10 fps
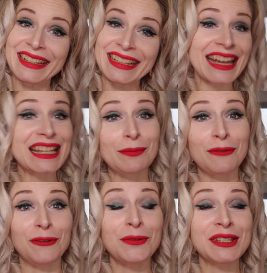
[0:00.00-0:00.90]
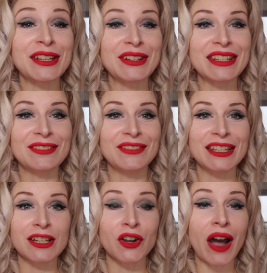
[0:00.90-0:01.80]
Guys, before we start this
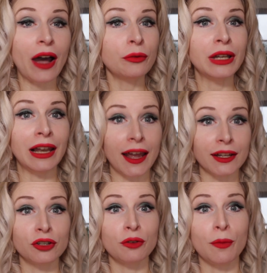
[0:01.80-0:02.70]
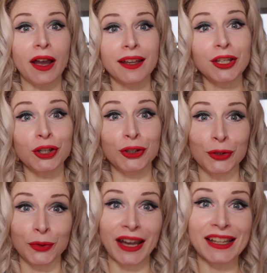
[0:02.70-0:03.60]
video, I would like to remind
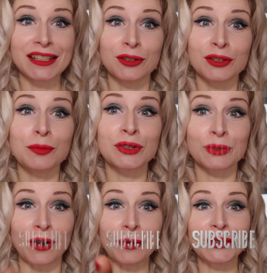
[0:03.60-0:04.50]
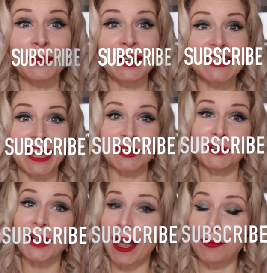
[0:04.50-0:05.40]
you guys to subscribe to my
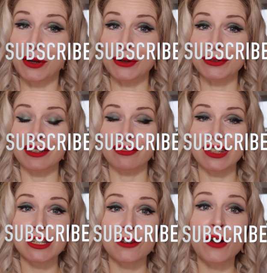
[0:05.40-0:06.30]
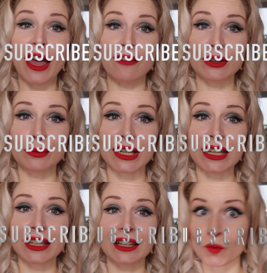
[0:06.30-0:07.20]
channel. I post a video every
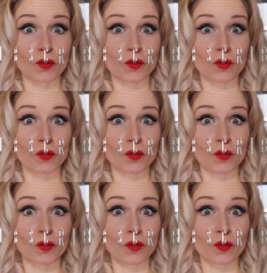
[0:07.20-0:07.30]
week.